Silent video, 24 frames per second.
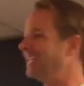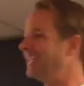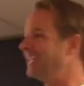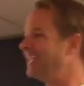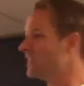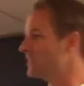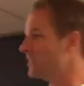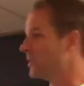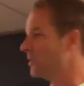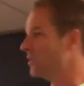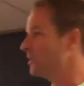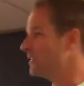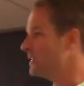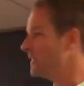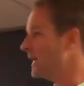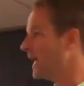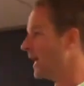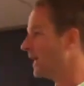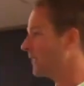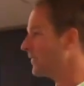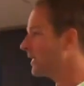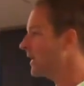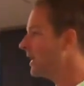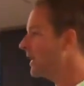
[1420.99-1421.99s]
in his own
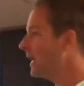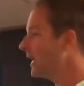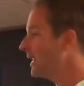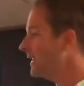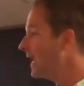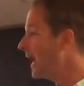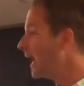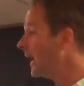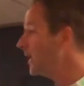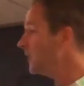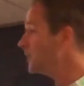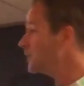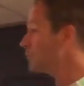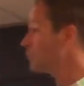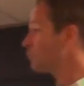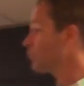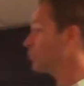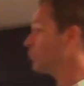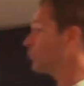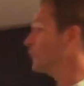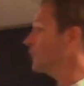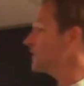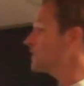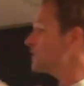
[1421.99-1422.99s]
death now he's
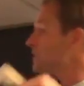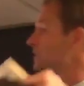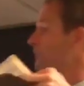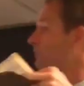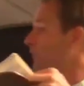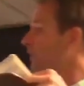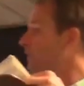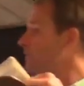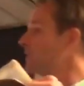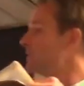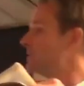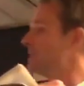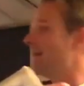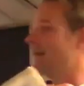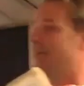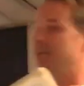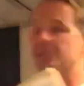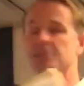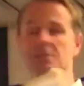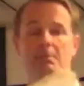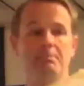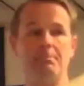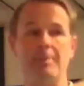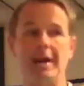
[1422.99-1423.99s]
risen from the dead.
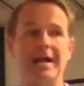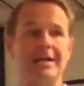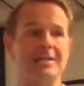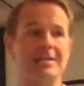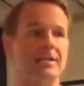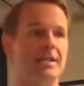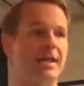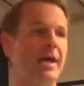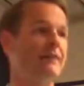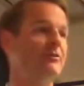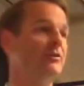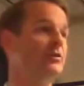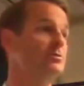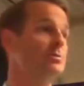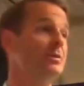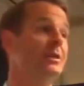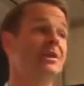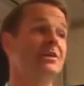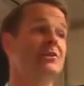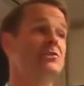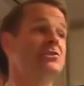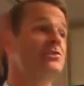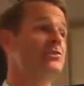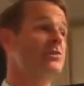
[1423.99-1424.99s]
He's come back to life. He's
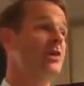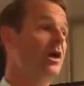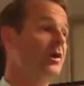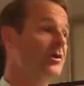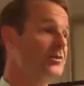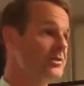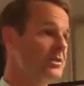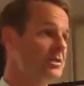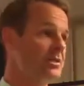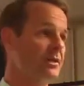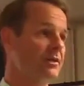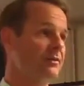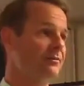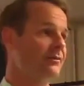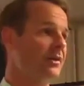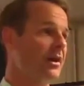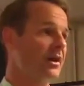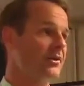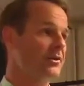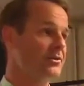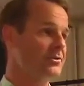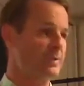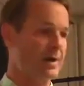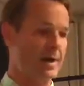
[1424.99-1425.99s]
been exalted to the
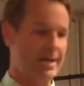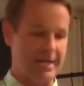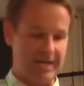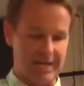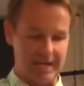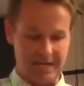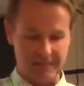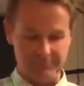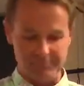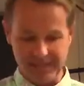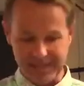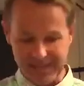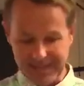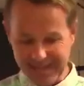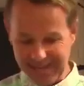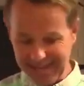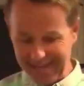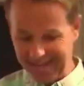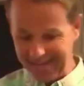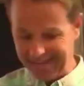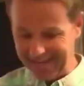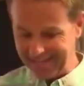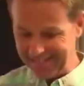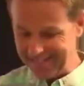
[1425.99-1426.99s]
Father's right hand.
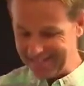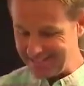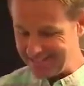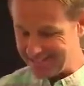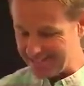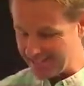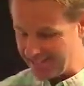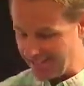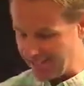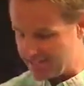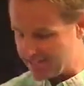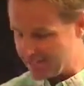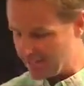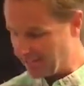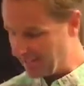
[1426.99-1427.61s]
And he says,